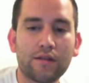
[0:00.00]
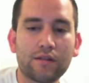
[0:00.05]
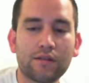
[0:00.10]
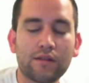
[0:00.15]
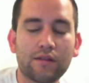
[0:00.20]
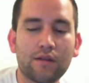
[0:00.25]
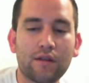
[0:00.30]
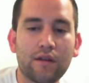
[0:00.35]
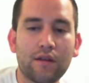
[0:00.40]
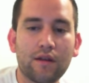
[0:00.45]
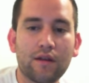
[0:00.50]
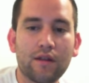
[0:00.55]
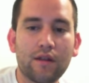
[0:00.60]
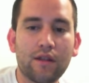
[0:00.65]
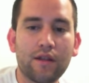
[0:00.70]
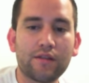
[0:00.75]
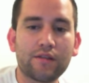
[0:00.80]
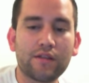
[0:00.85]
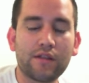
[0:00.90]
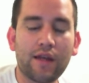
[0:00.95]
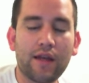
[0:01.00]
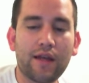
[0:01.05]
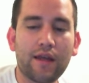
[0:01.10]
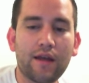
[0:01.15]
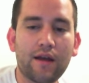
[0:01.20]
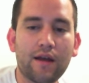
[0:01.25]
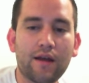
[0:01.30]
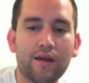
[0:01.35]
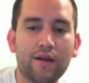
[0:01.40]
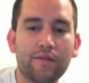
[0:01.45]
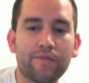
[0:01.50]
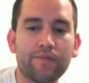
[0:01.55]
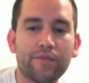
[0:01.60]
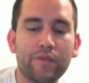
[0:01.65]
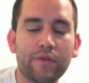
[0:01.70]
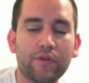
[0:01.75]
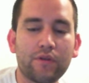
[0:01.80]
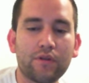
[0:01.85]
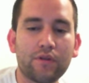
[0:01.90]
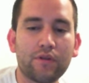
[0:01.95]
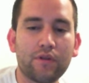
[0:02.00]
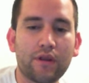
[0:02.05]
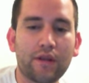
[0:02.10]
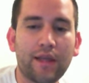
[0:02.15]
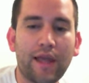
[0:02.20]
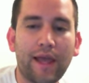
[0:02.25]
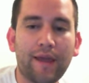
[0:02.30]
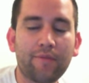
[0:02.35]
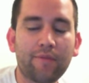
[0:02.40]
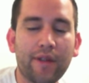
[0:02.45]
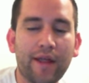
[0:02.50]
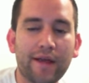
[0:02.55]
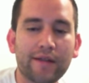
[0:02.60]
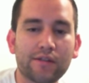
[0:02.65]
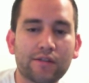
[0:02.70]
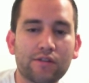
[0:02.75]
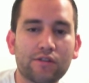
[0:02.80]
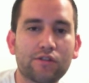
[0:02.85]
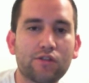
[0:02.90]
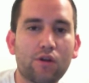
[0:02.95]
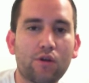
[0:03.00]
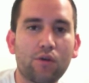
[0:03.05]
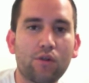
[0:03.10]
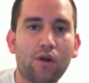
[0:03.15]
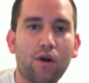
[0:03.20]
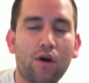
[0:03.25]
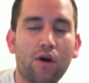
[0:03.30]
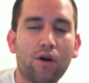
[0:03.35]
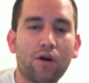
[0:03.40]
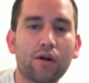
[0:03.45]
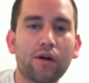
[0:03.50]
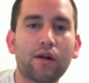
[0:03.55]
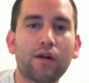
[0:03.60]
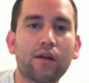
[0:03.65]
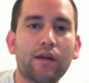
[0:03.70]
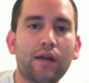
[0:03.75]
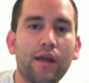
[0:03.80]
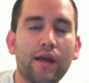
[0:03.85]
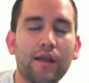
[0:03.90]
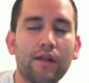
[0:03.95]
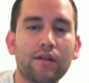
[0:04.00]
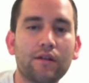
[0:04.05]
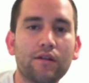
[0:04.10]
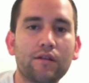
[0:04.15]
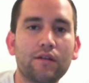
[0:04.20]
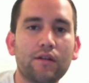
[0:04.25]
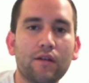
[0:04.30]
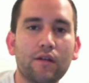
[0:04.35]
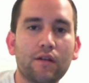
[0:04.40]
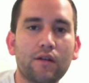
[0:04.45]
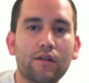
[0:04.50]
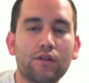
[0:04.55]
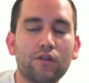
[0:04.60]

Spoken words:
is, let's say the game lasted so long and